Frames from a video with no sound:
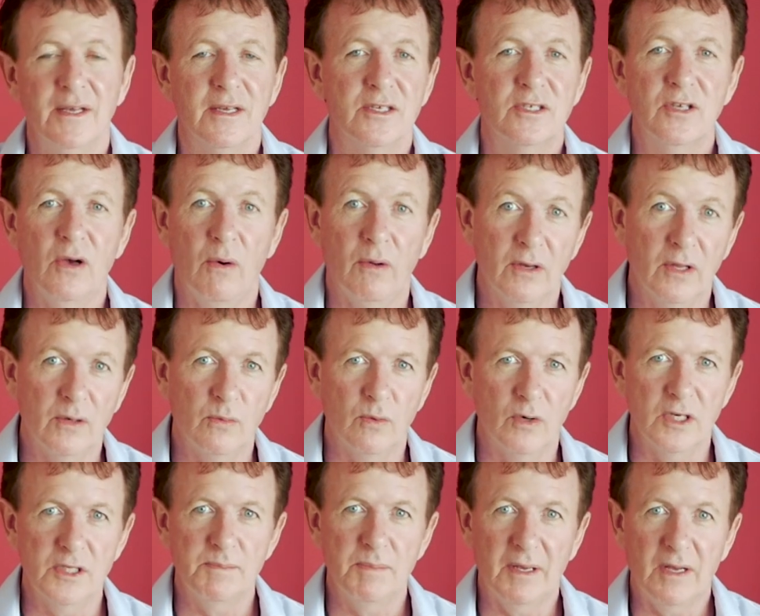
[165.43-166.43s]
So in other
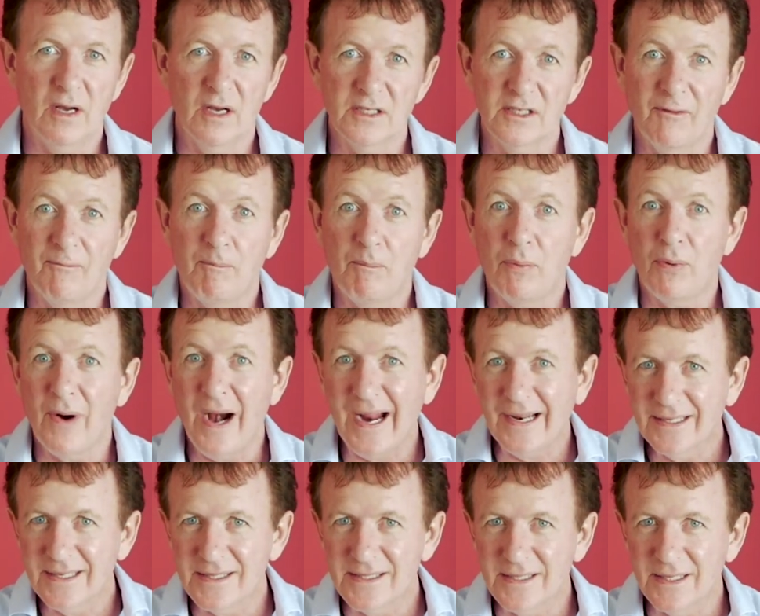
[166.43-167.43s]
words, because I've
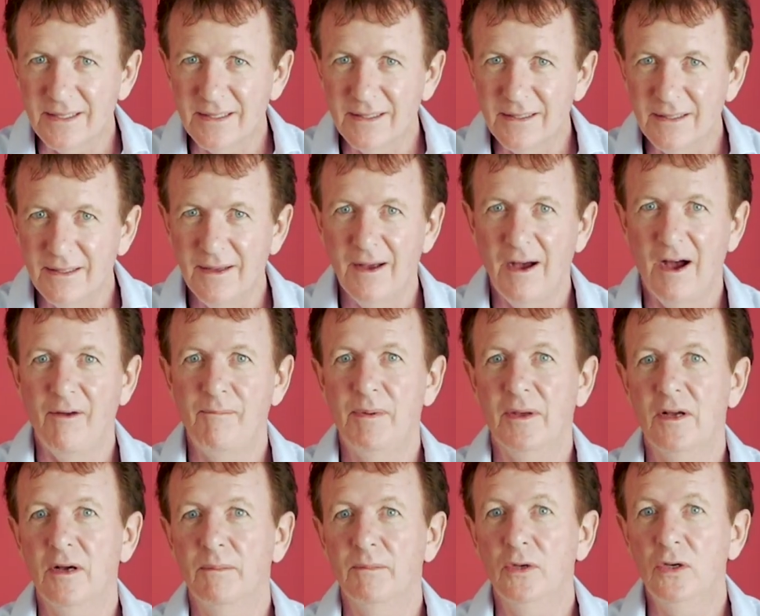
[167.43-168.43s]
practiced it, I've
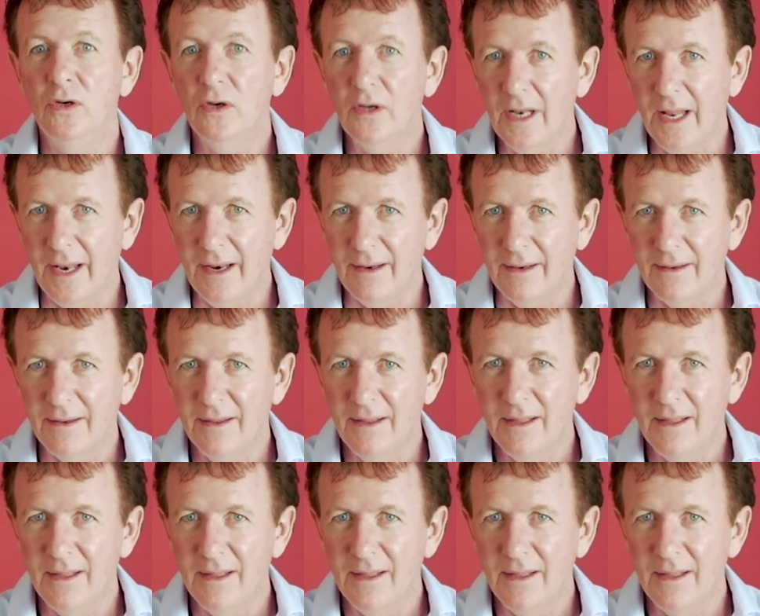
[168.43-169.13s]
become good at it.